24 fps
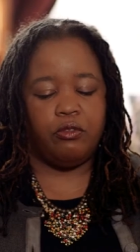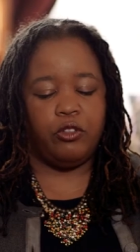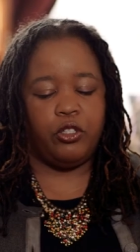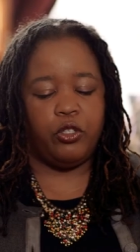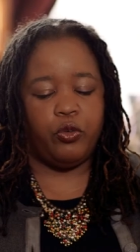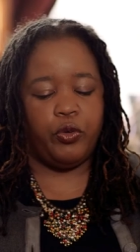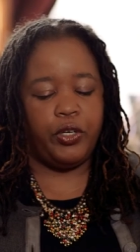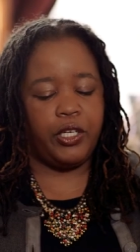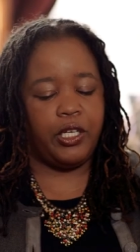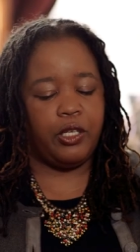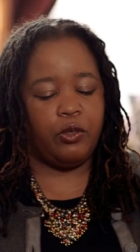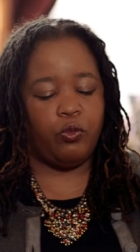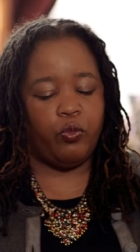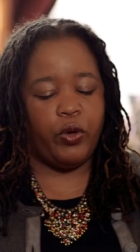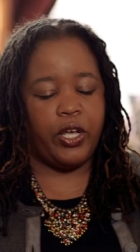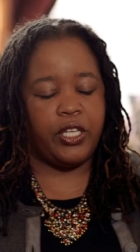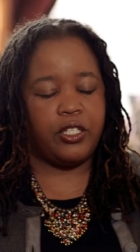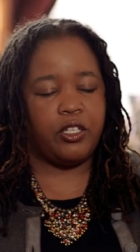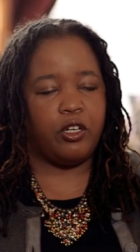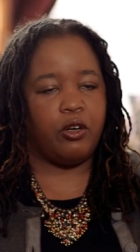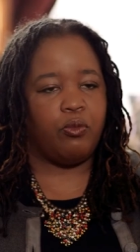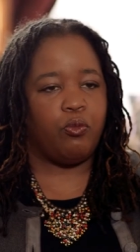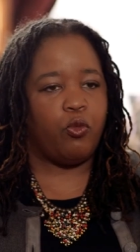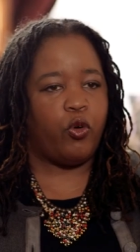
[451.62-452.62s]
doing it in ways
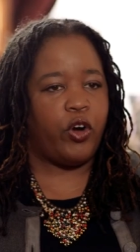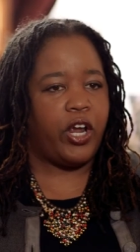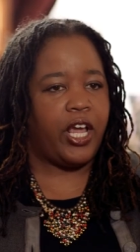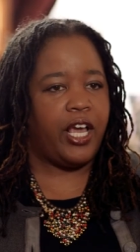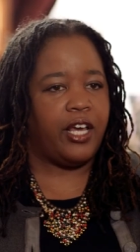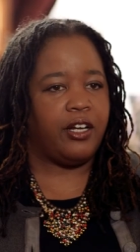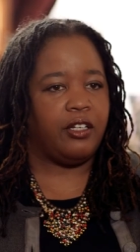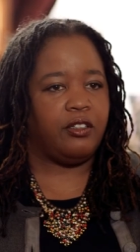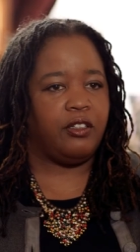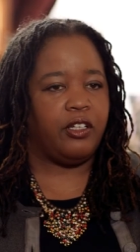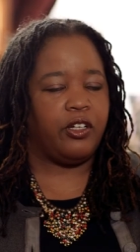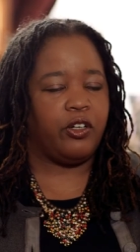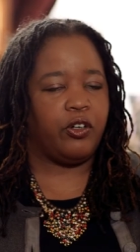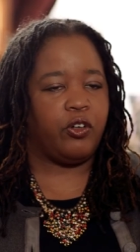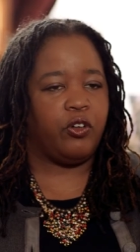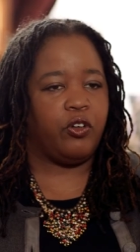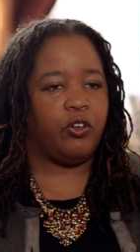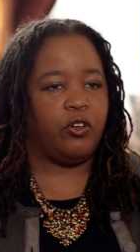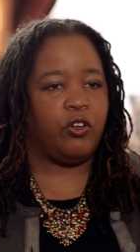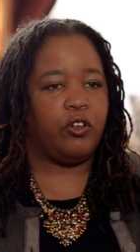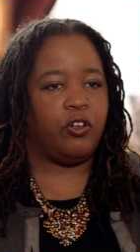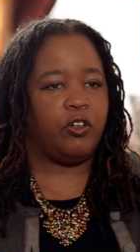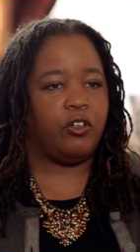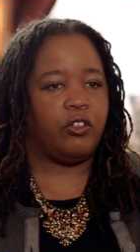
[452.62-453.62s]
that are more
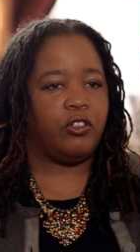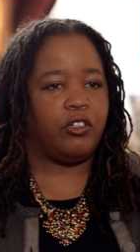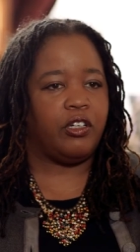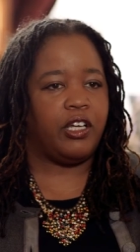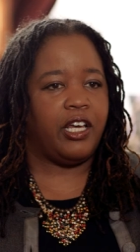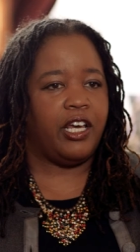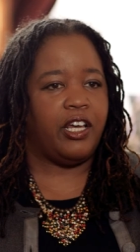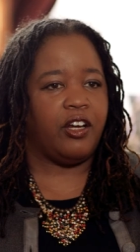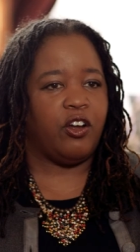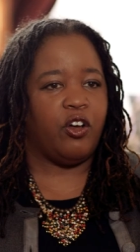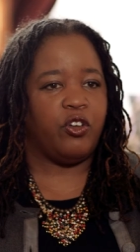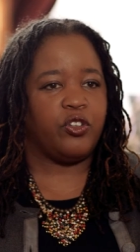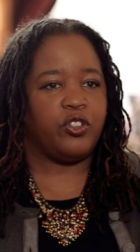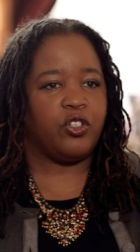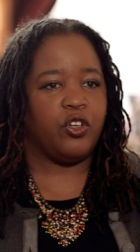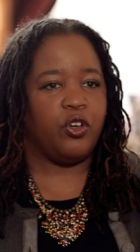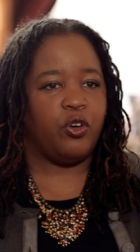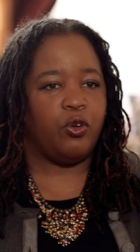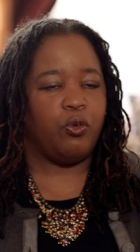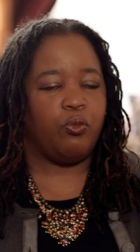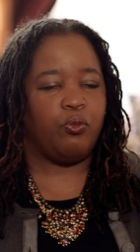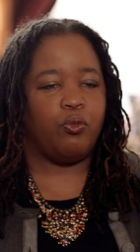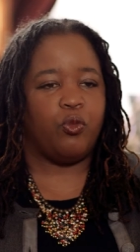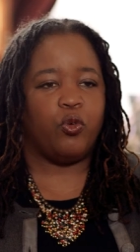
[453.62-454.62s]
analytical and
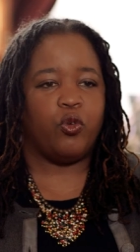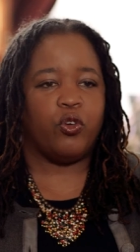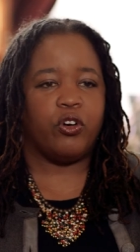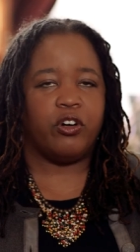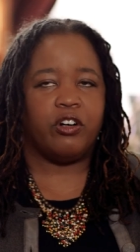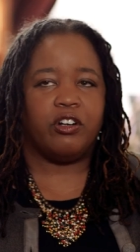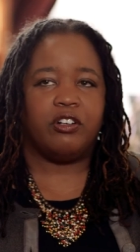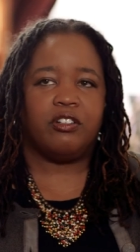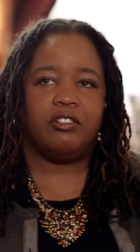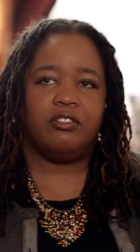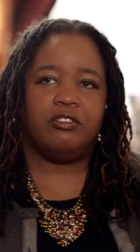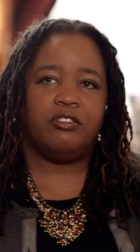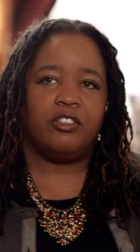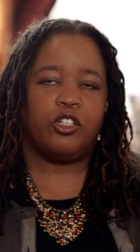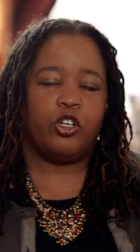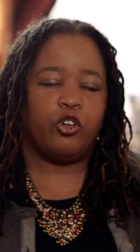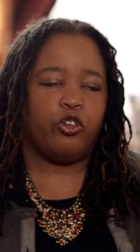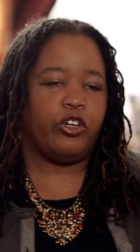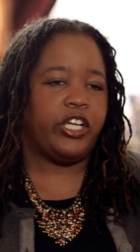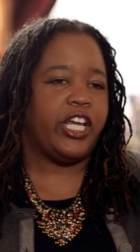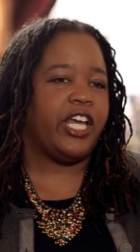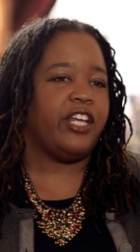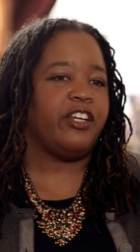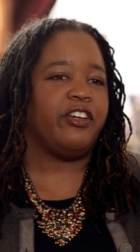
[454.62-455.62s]
also more
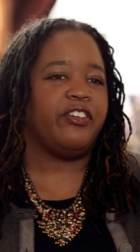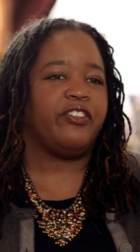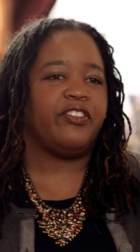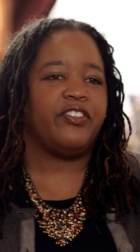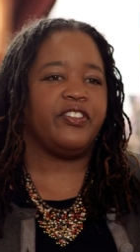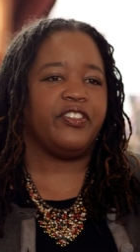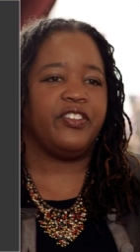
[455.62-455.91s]
creative.